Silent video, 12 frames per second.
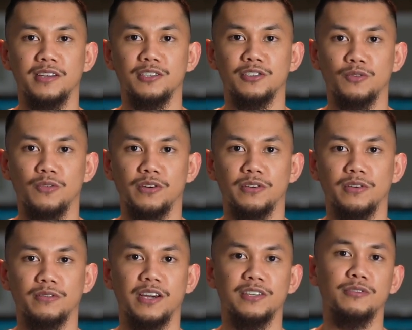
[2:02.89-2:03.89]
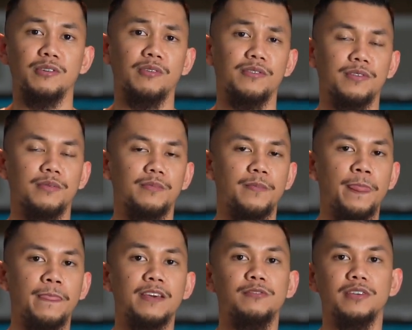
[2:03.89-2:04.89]
his store. Okay, so he went from,
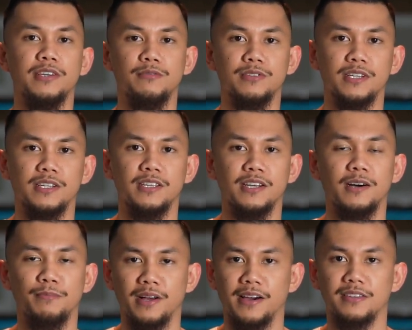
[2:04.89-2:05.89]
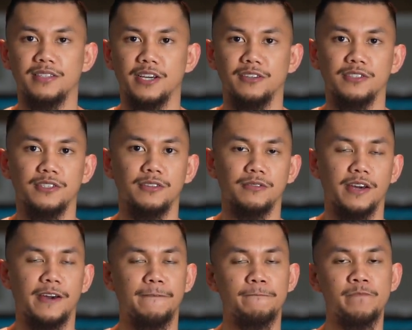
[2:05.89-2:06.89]
he was in appliance sales,
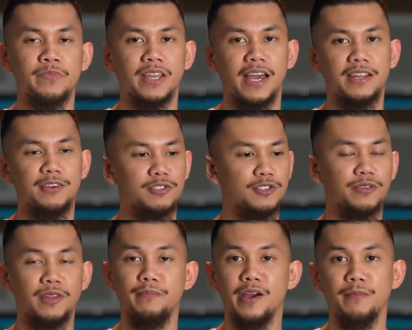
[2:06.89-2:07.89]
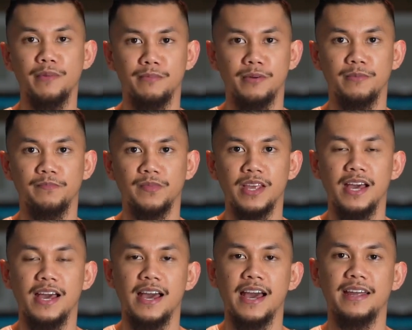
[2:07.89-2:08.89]
okay, and he was doing the bare minimum,
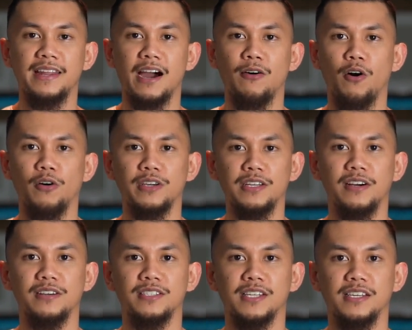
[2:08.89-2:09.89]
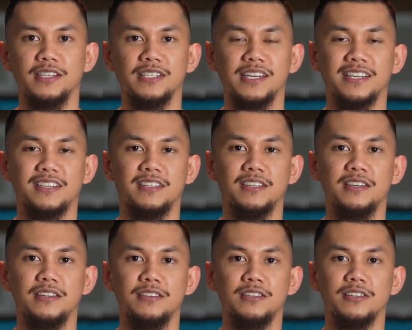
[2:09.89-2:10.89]
and now all he does is
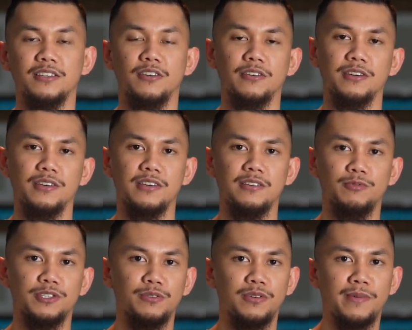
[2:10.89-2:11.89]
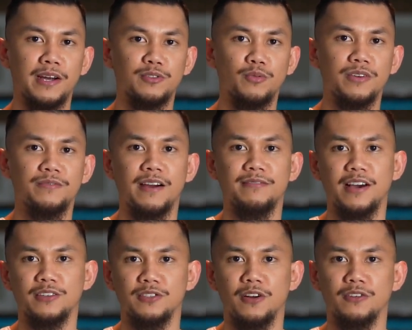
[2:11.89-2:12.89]
exceeds, he was doing about $25,000
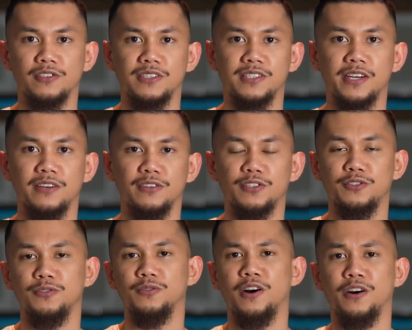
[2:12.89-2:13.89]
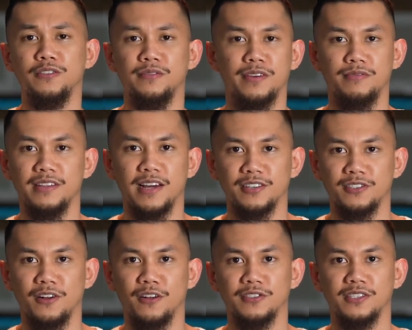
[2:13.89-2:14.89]
in sales to $150,000
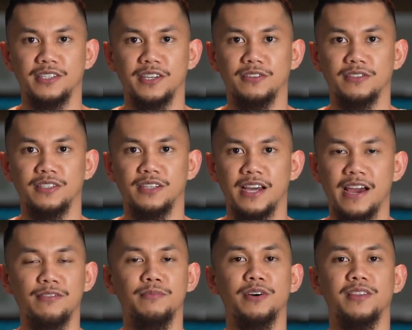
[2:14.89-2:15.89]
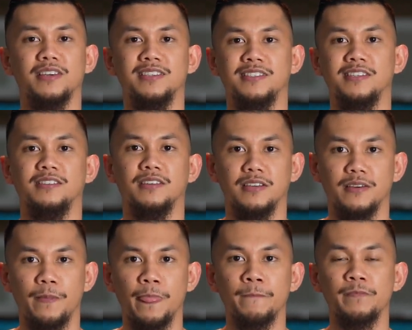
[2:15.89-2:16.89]
in sales every month consistently.
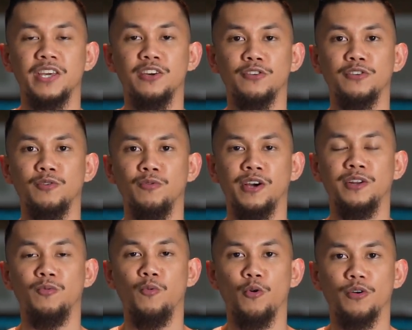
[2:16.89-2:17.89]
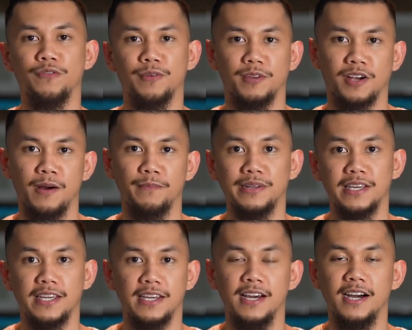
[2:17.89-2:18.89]
He earned an award from the company
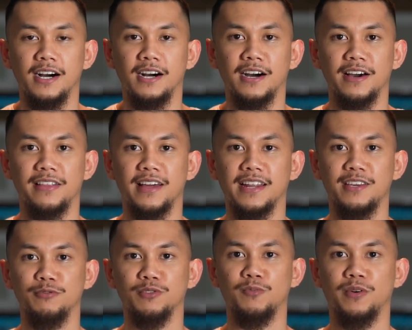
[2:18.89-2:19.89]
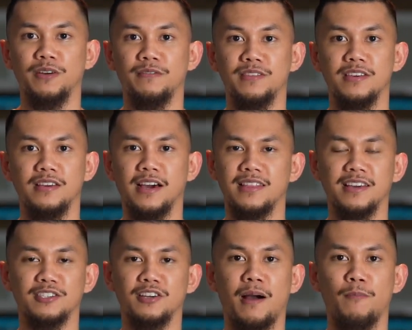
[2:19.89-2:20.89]
that he was one of the, I think,
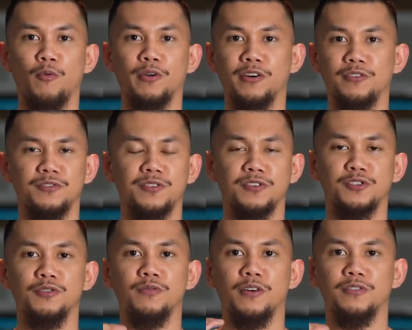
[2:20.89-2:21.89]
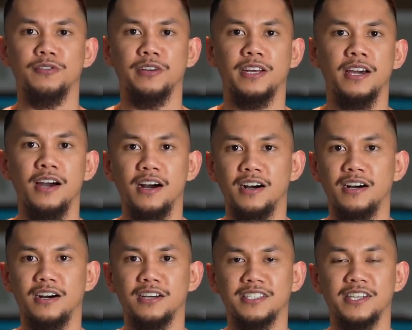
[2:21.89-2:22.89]
top 100 or 200
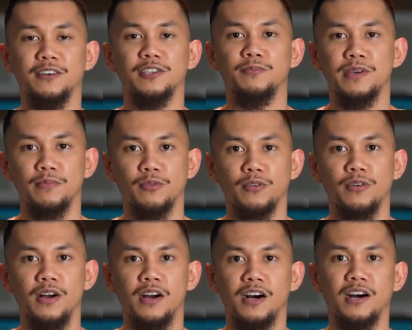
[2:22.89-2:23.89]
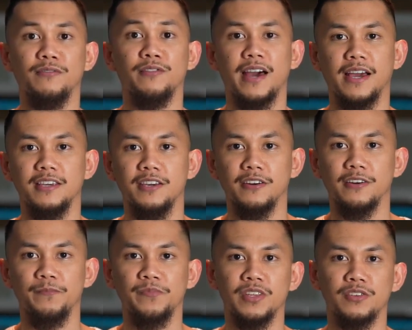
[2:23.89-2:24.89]
salespeople for that year.
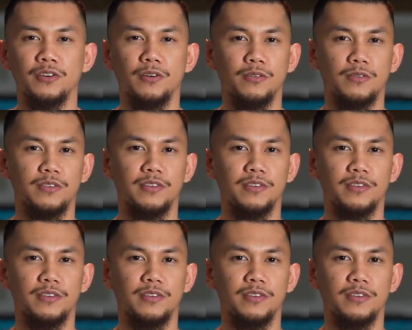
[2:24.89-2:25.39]
So